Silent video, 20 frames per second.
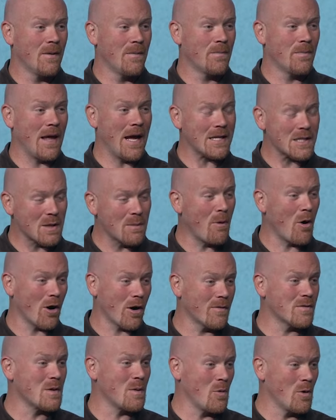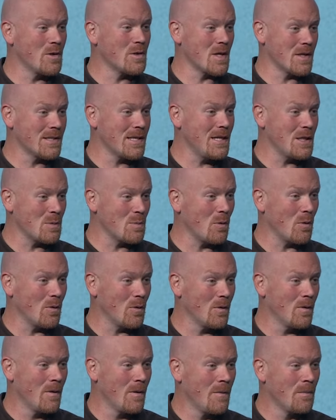That's the mark of someone who's unteachable.
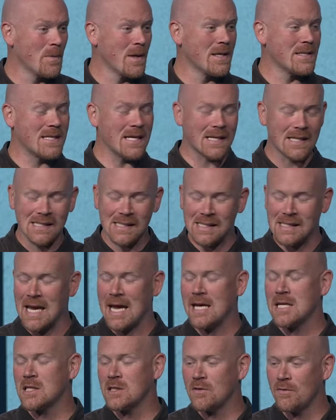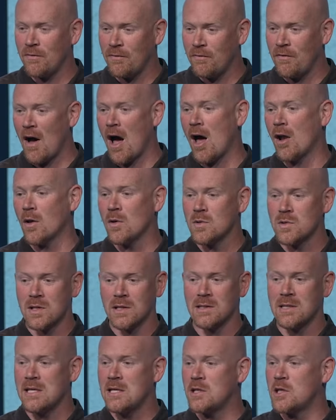Success follows the
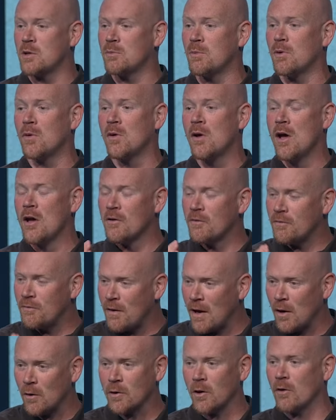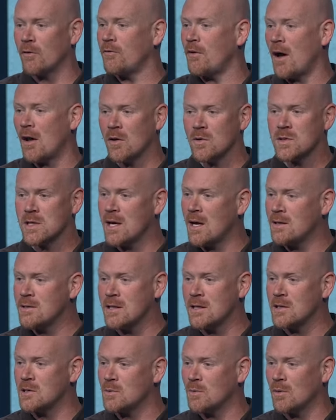teachable, failure follows the
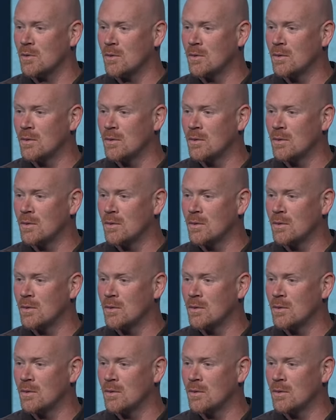unteachable.